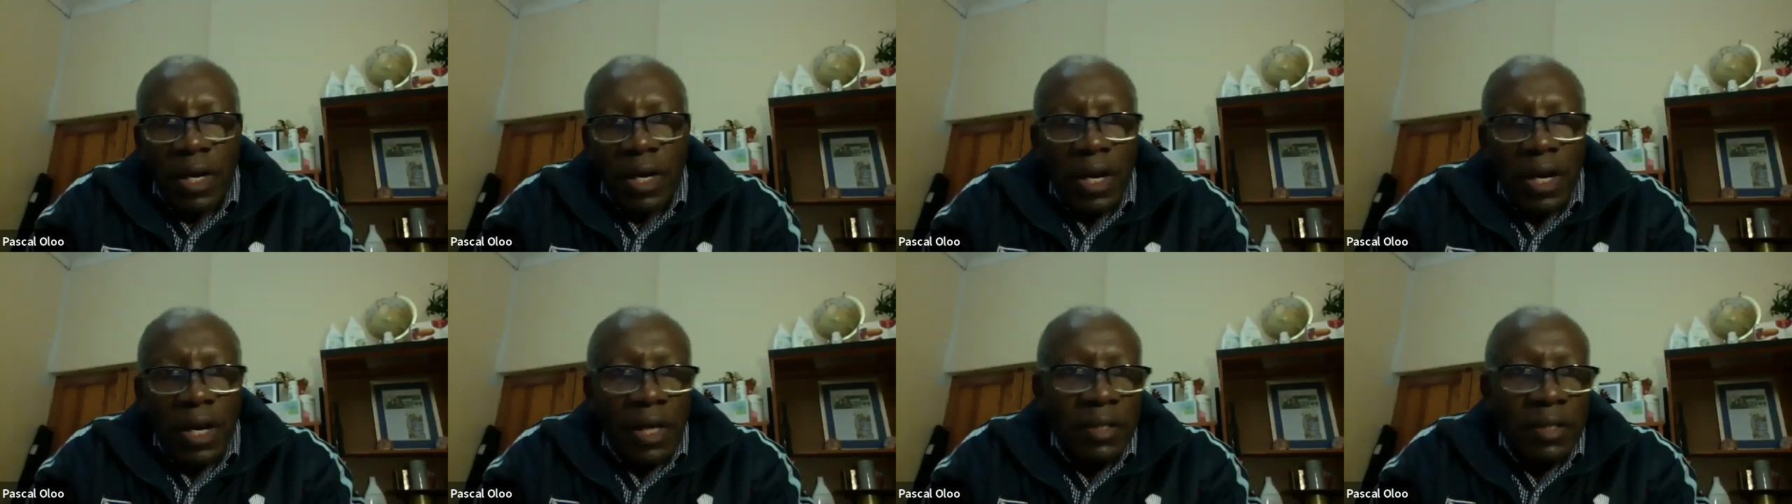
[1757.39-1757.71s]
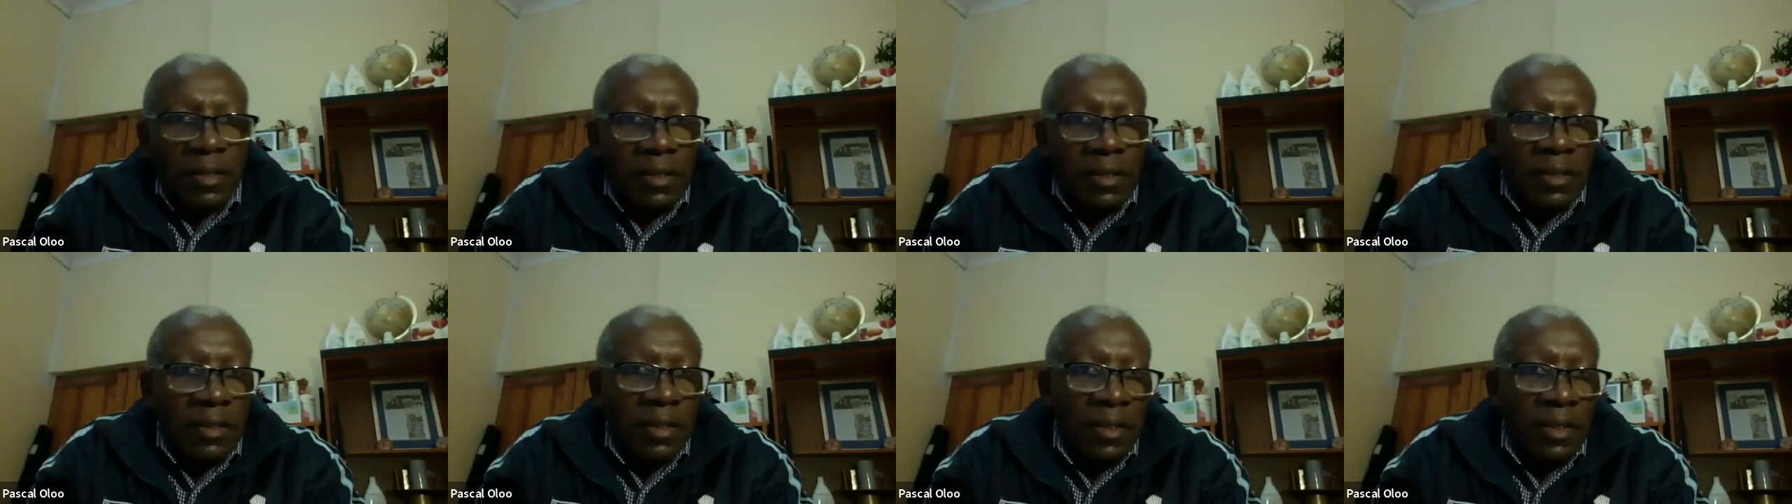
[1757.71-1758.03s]
I
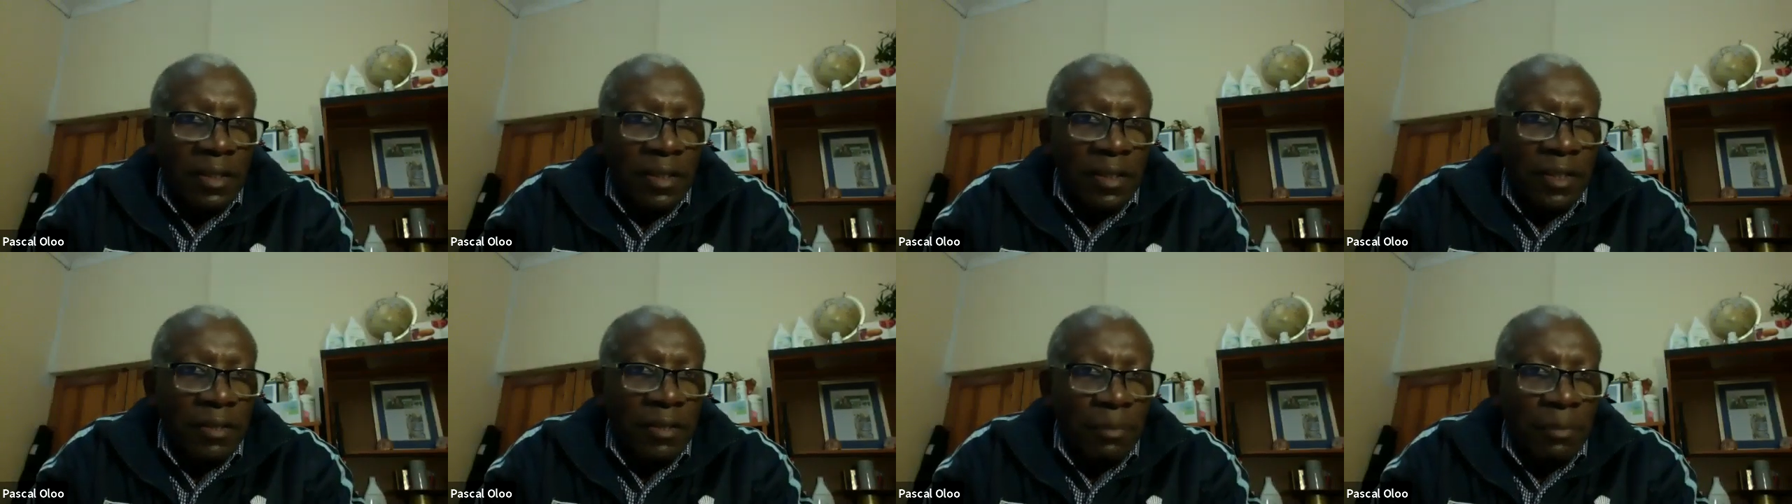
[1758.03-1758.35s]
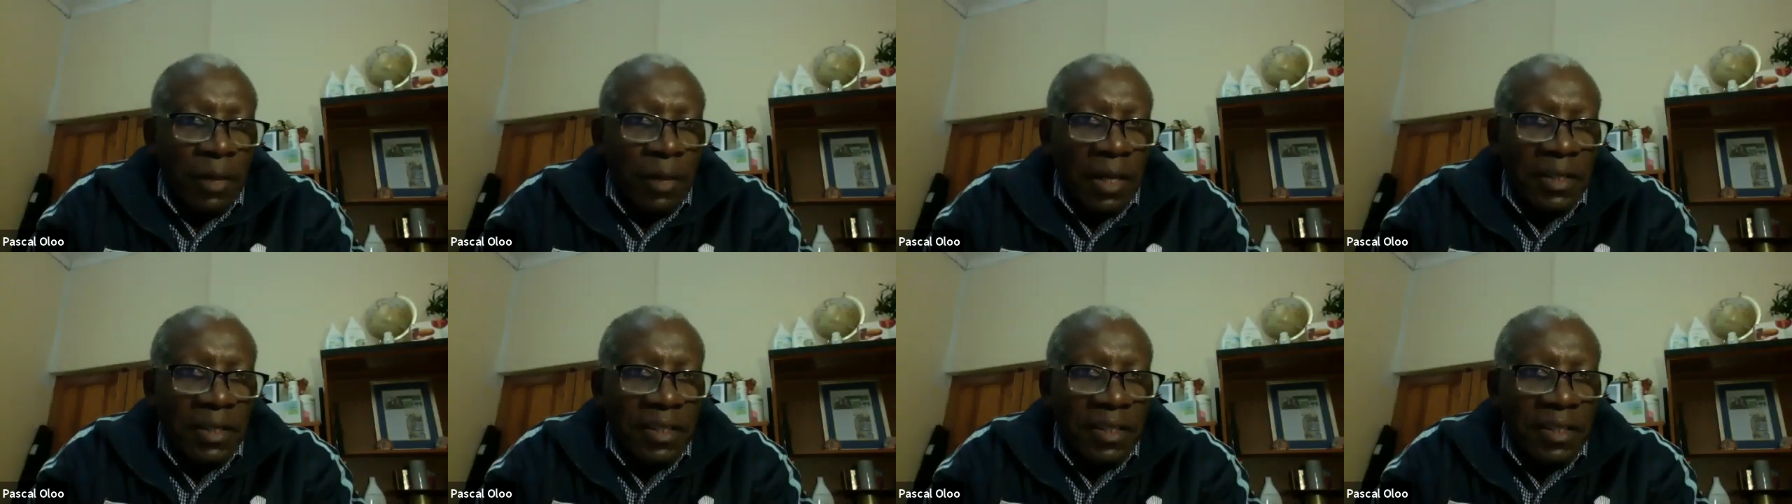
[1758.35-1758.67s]
see
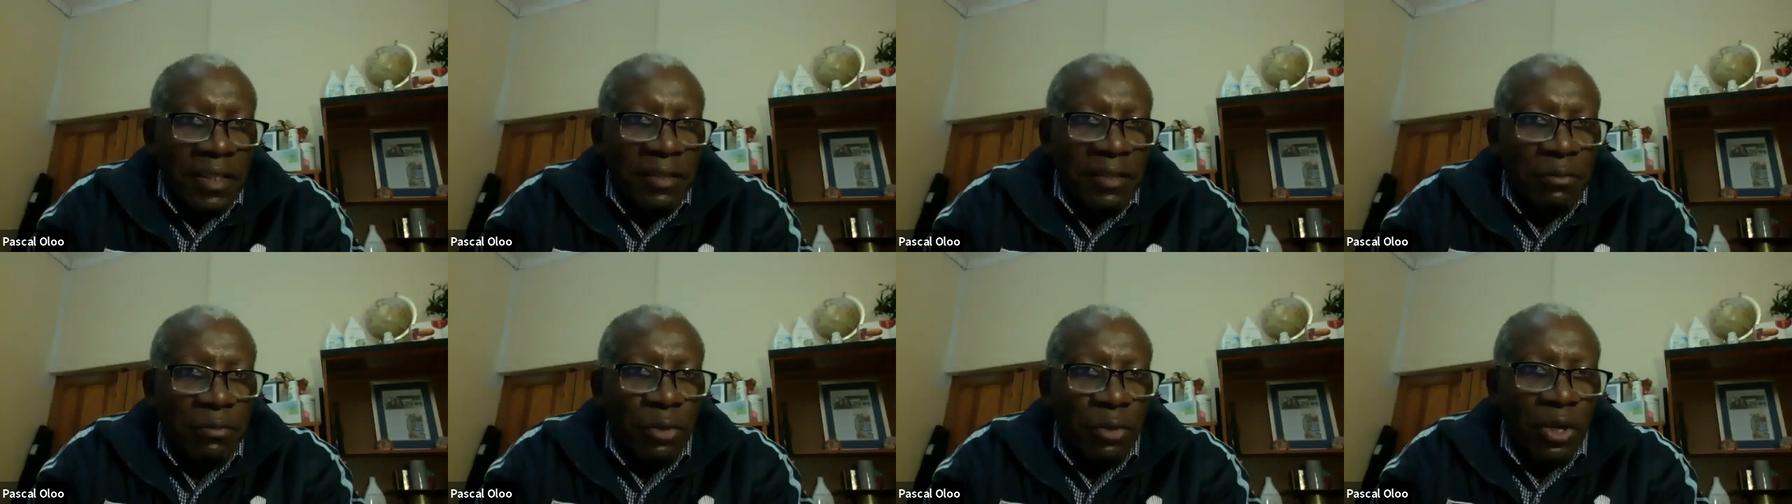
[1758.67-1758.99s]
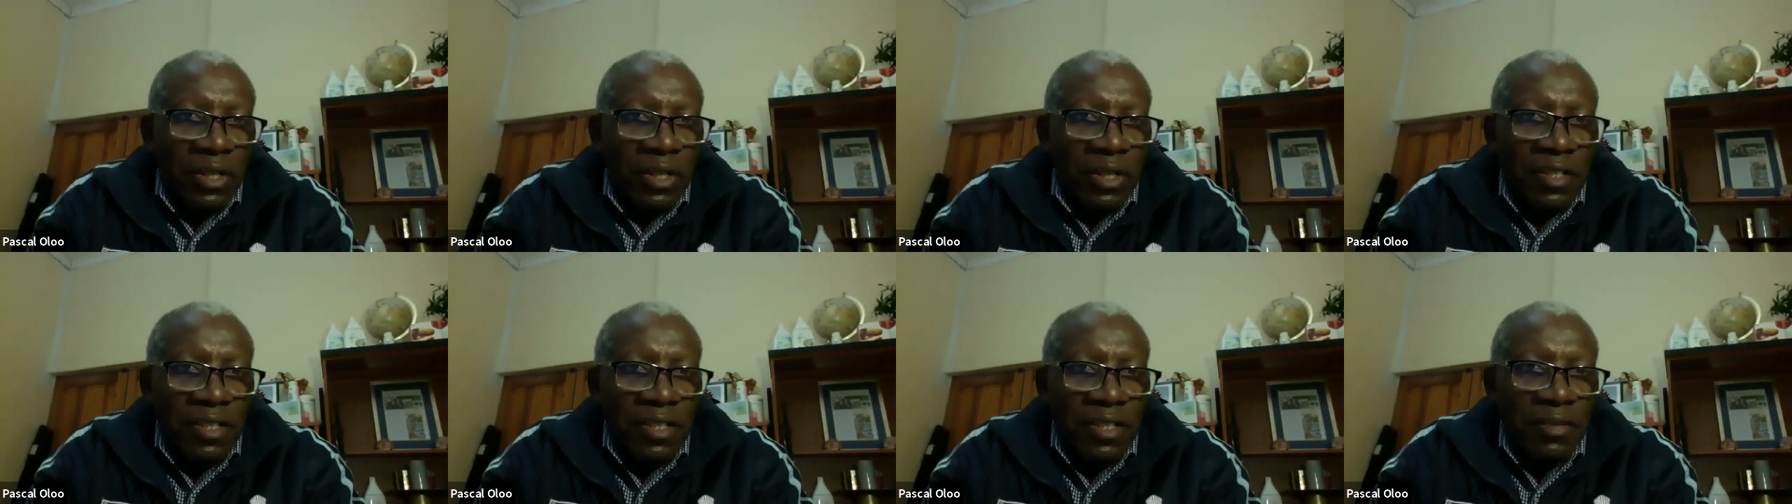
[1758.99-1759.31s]
Magdalene
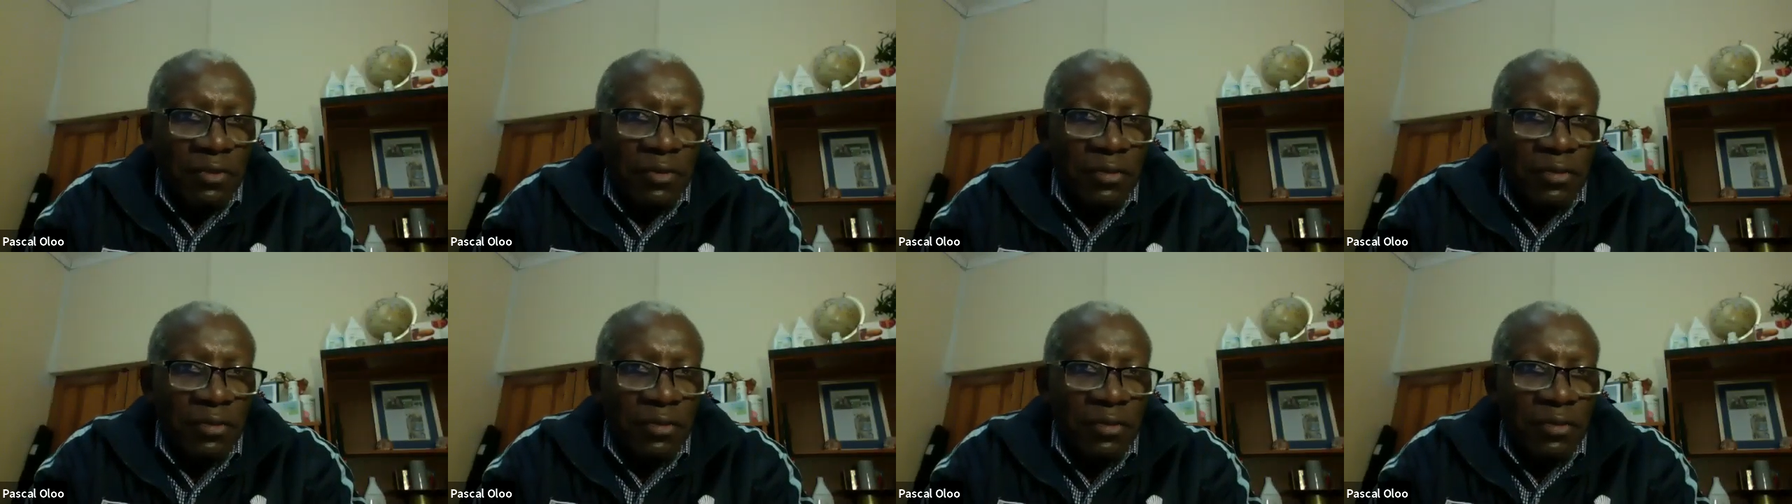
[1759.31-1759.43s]
Boysen